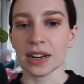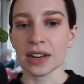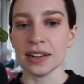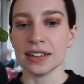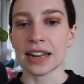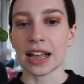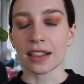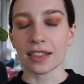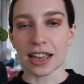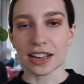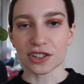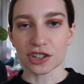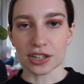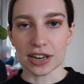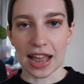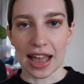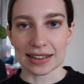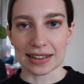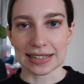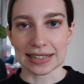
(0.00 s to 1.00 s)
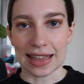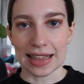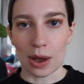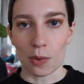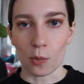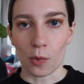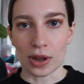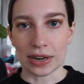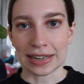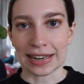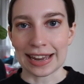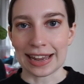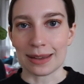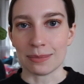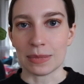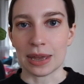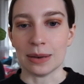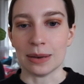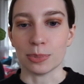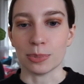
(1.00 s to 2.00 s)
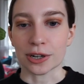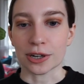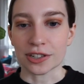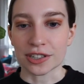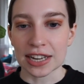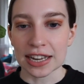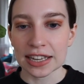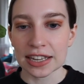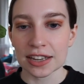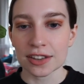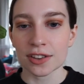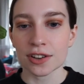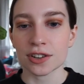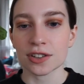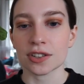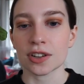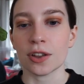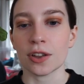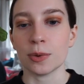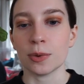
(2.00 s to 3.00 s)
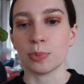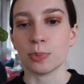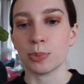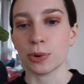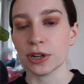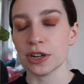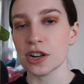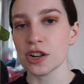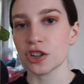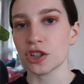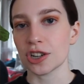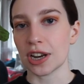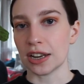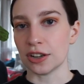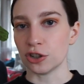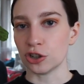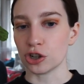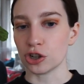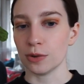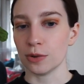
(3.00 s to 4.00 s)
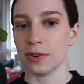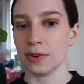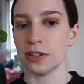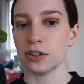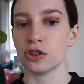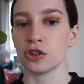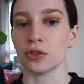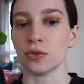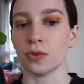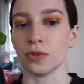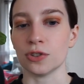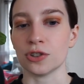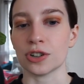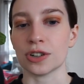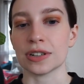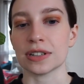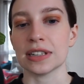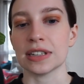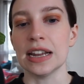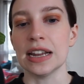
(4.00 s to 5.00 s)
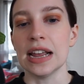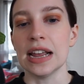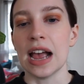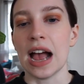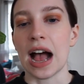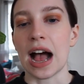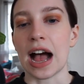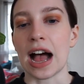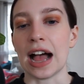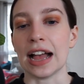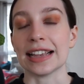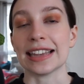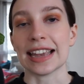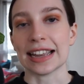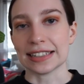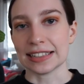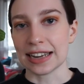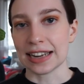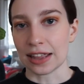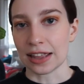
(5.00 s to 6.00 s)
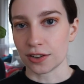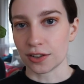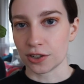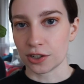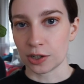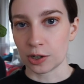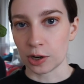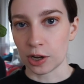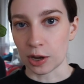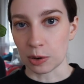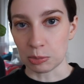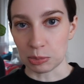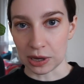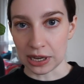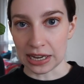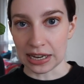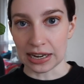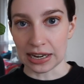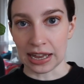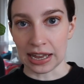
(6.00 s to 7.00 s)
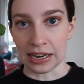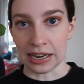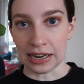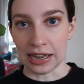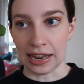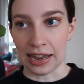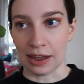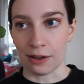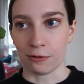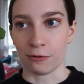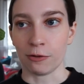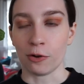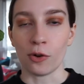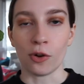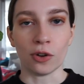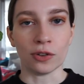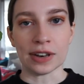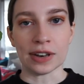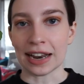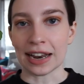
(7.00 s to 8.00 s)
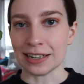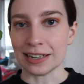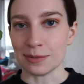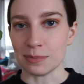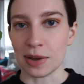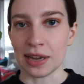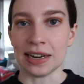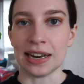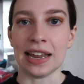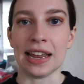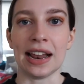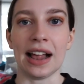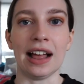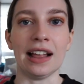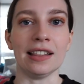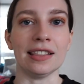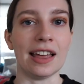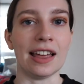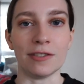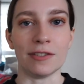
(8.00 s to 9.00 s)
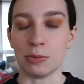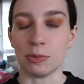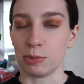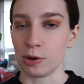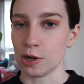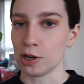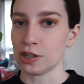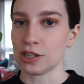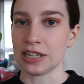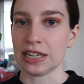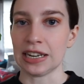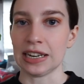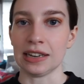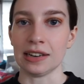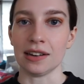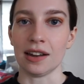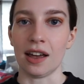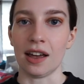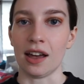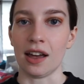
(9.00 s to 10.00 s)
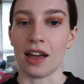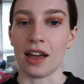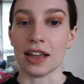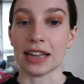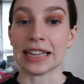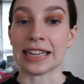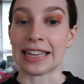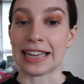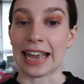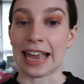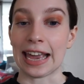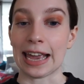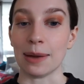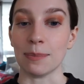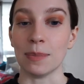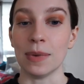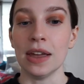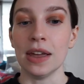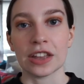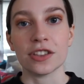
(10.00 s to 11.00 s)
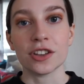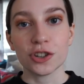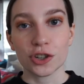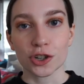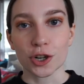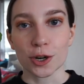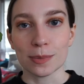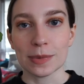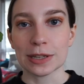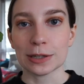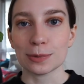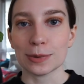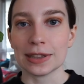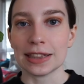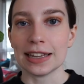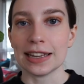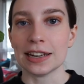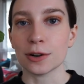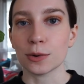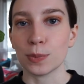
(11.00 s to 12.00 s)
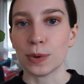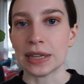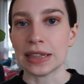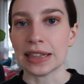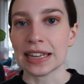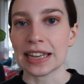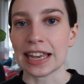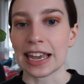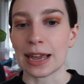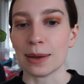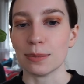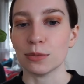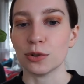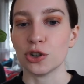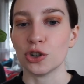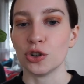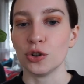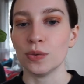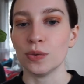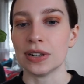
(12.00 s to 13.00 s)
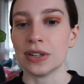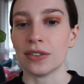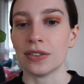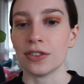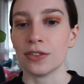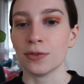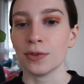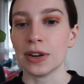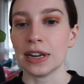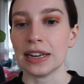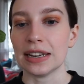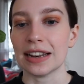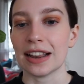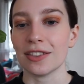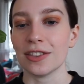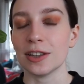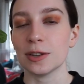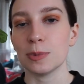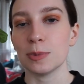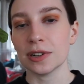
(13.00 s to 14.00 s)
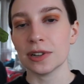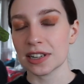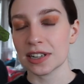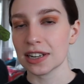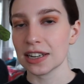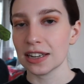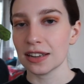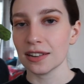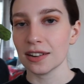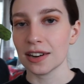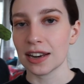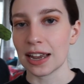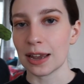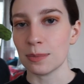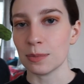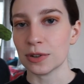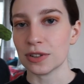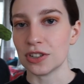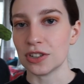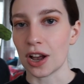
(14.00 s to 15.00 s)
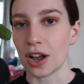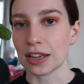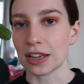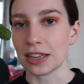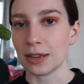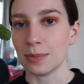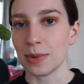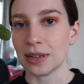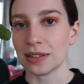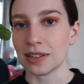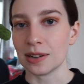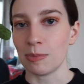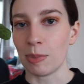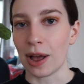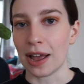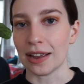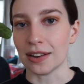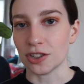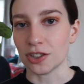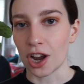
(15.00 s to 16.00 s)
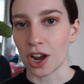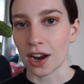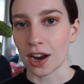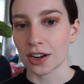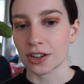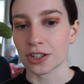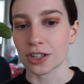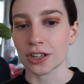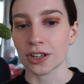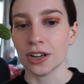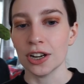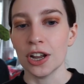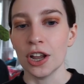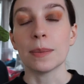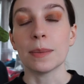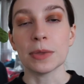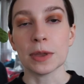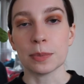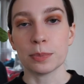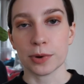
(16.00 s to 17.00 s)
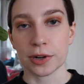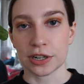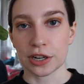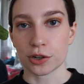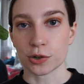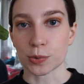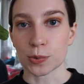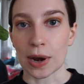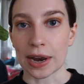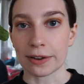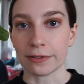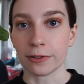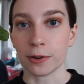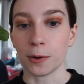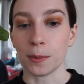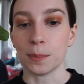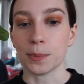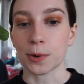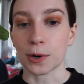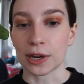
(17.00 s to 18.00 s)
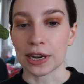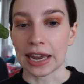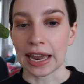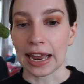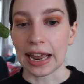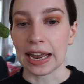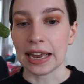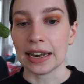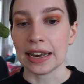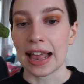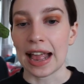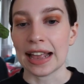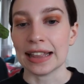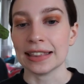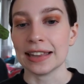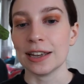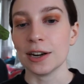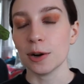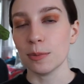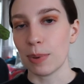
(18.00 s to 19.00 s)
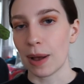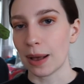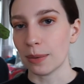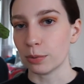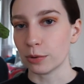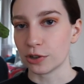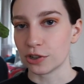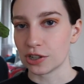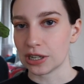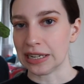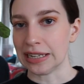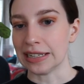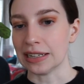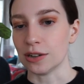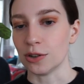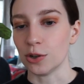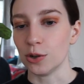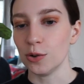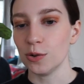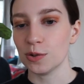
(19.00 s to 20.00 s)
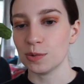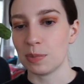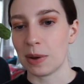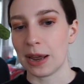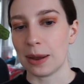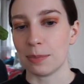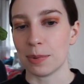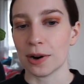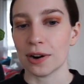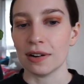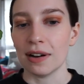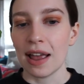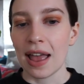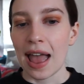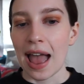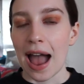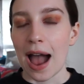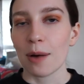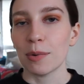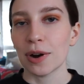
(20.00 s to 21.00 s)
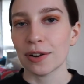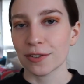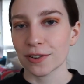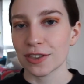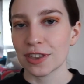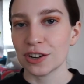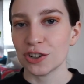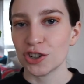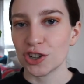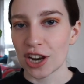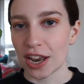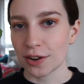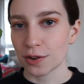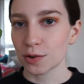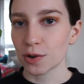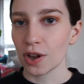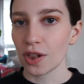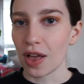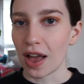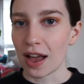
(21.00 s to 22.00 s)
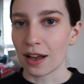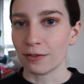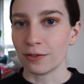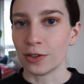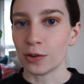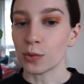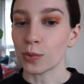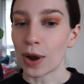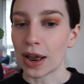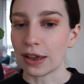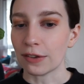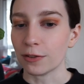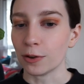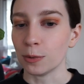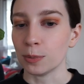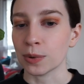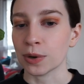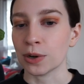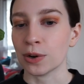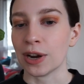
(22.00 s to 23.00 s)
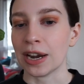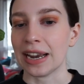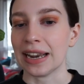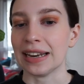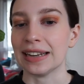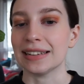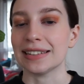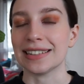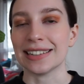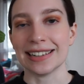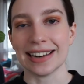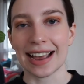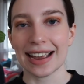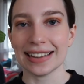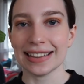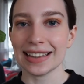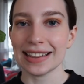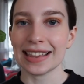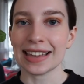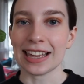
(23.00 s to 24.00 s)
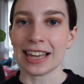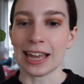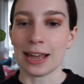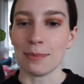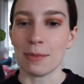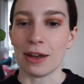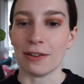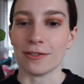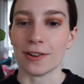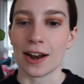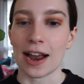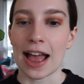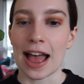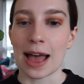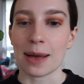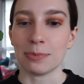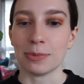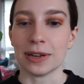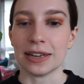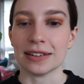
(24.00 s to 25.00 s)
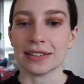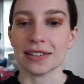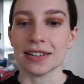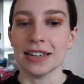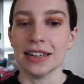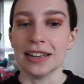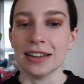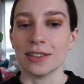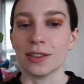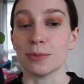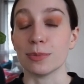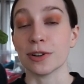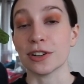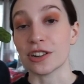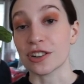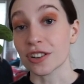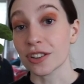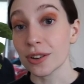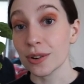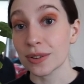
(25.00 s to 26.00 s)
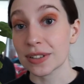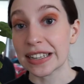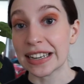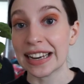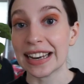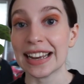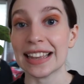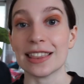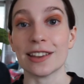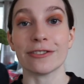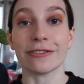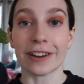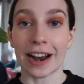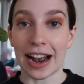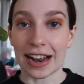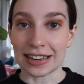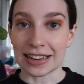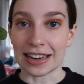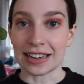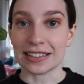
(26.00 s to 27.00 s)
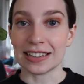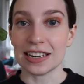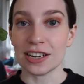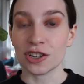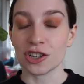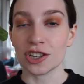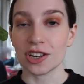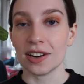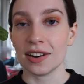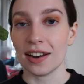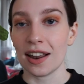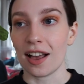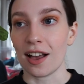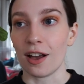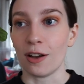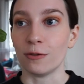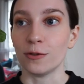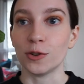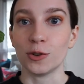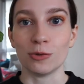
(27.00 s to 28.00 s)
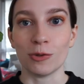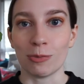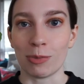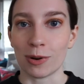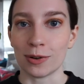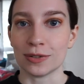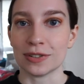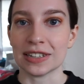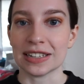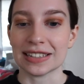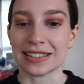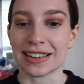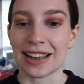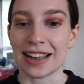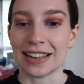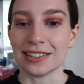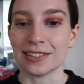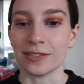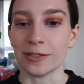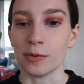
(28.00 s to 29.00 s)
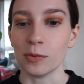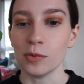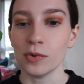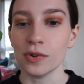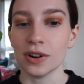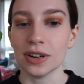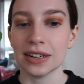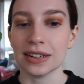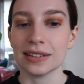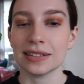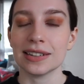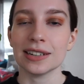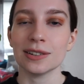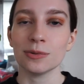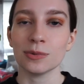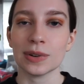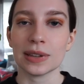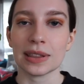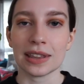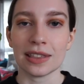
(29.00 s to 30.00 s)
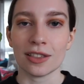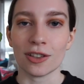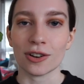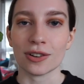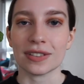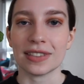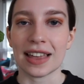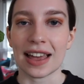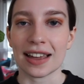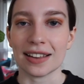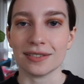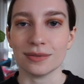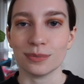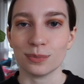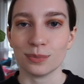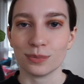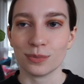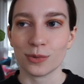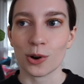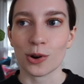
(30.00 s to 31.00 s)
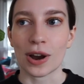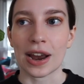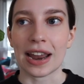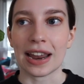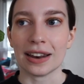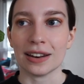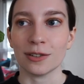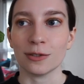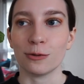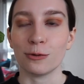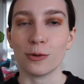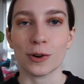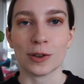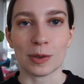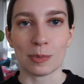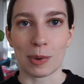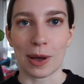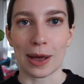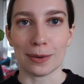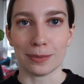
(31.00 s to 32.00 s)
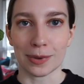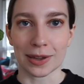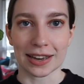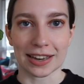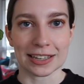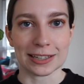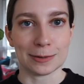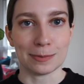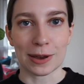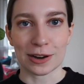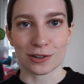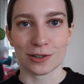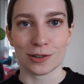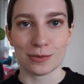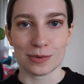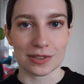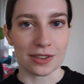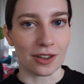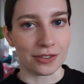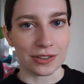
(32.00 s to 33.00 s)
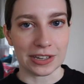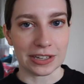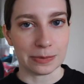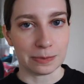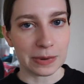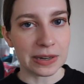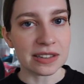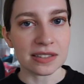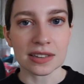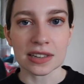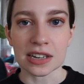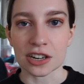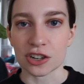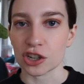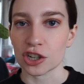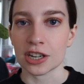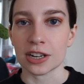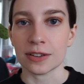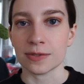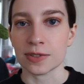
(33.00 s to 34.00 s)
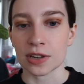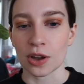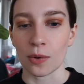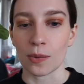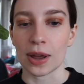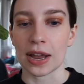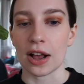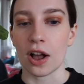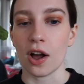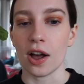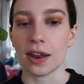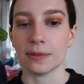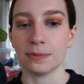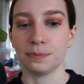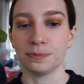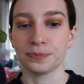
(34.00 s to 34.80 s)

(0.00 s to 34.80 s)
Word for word: Now, legend has it that one game in particular saw the British and German soldiers uh, get together to compete in a full 90 minute 11 person uh, game. The Germans would later win the game 2 to 3. Now this particular game was documented by a doctor from the British Rifle Brigade and later published in a newspaper. However, the general of the Rifle Brigade denied that the game ever happened. The British losing and the fraternization of two opposing sides of a war didn't really look that great for the public, especially with all these peace initiatives going on.